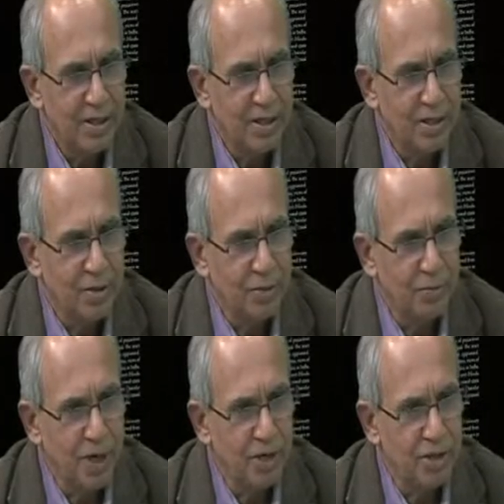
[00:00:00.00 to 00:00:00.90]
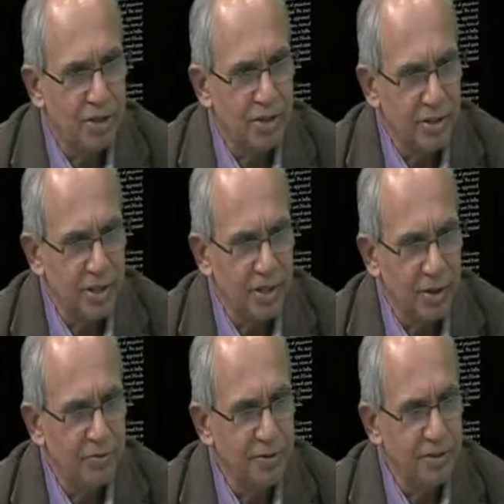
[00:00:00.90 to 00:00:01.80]
at our Partition Center
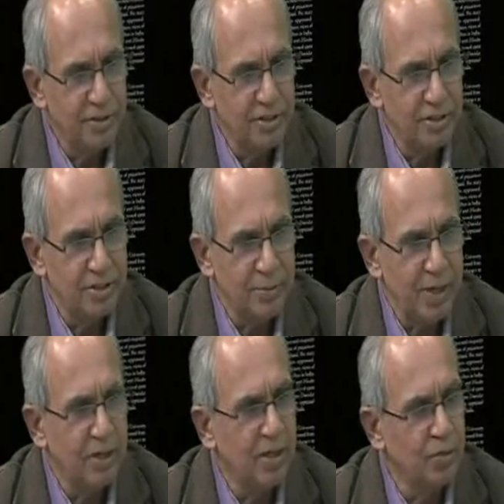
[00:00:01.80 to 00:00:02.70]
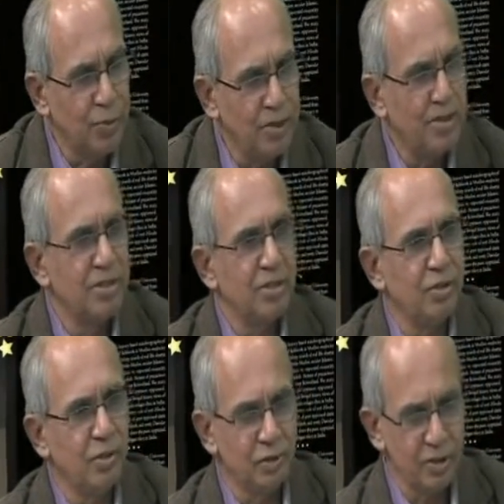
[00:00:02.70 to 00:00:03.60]
office in Jamaica, Queens,
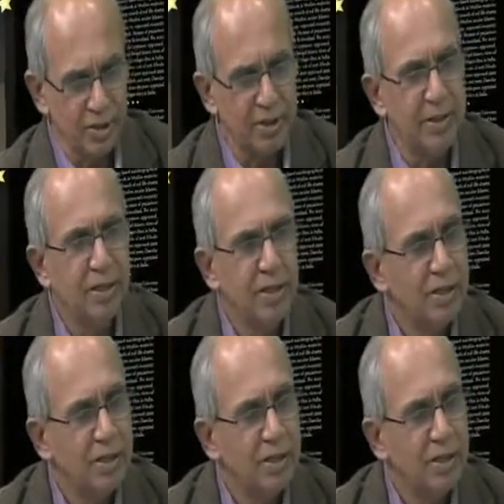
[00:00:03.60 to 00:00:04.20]
New York City.